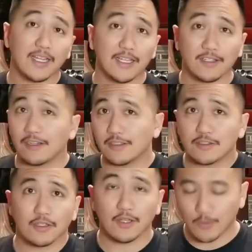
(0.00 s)
I like garlic,
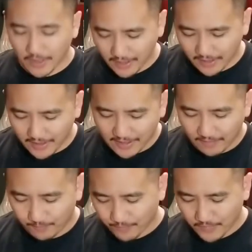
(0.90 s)
so I went ahead and
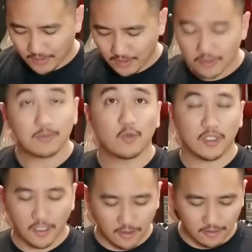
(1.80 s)
added some more
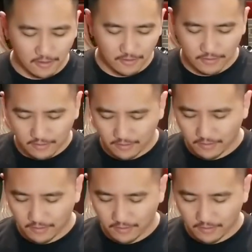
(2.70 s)
garlic cloves.